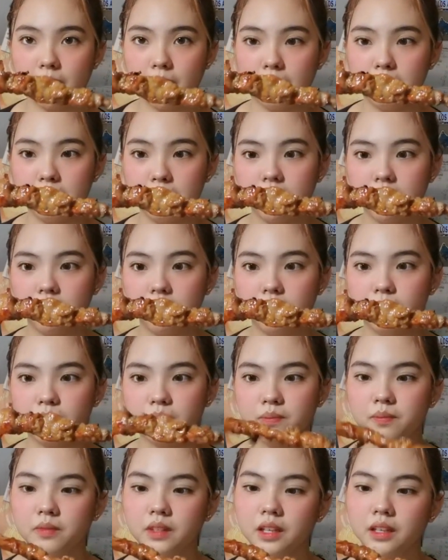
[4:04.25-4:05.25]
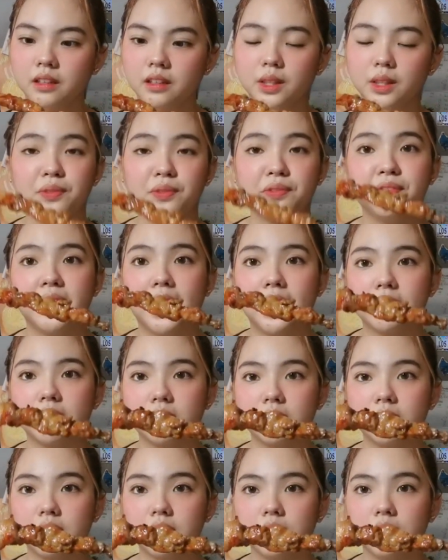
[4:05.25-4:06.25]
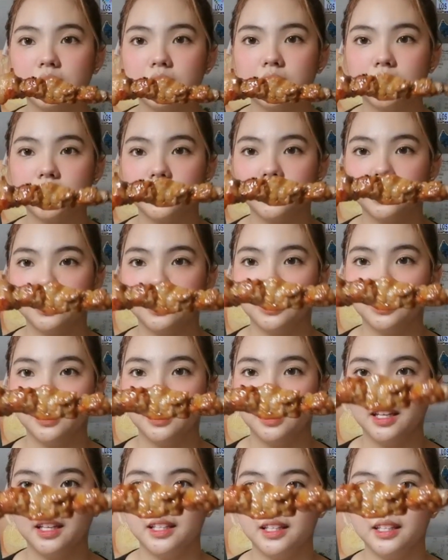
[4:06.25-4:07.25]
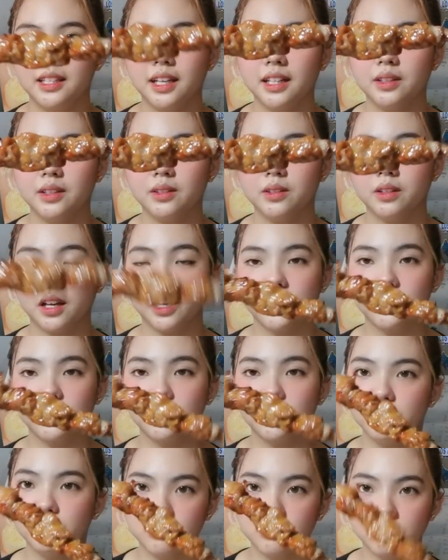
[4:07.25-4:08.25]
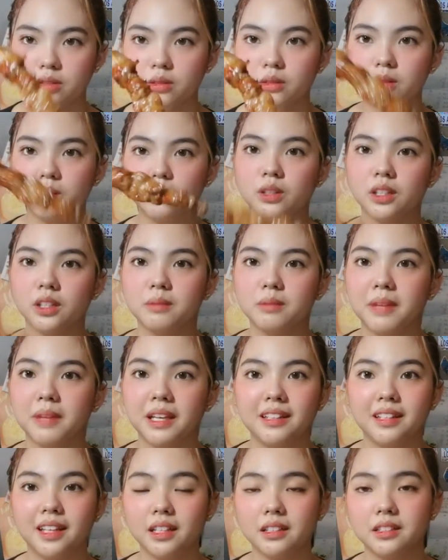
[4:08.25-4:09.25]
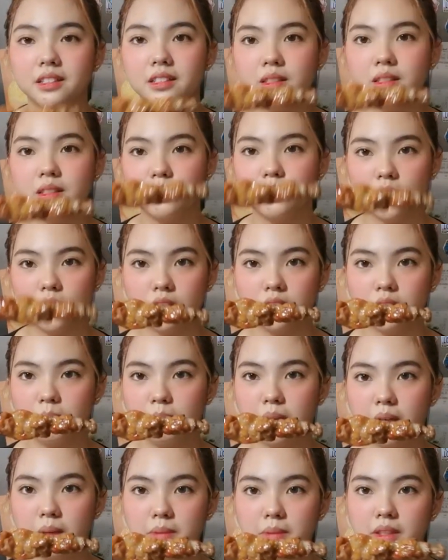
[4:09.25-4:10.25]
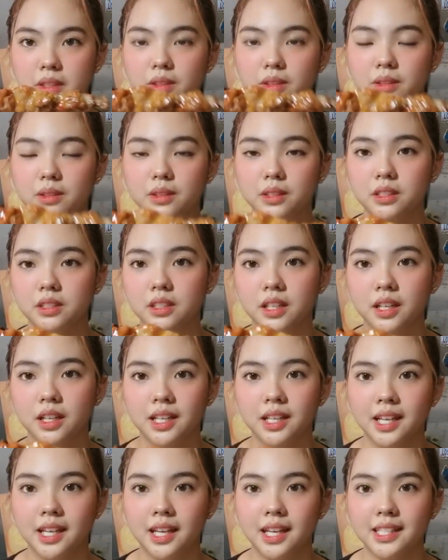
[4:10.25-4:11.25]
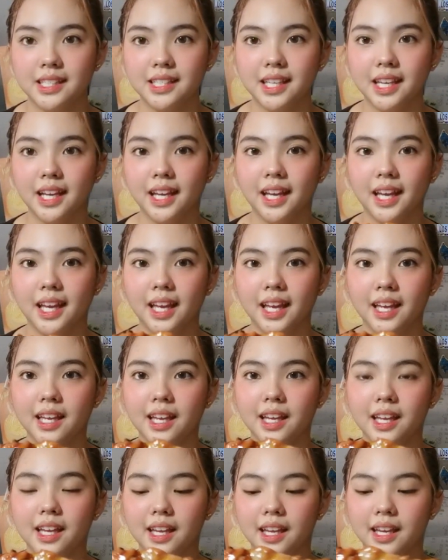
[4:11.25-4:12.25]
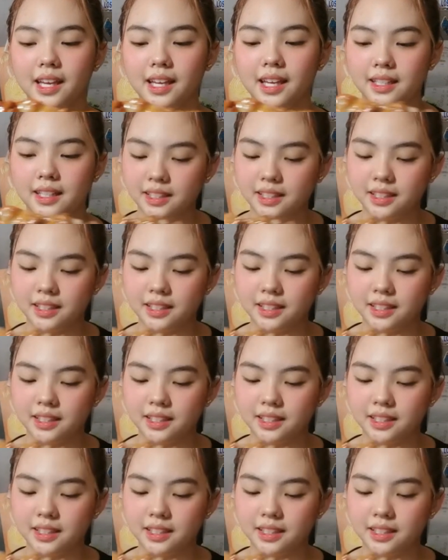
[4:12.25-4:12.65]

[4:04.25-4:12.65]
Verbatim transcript: I mean, the fat. Yeah, look. Don't look at my nails. Just look at the barbecue. Yay!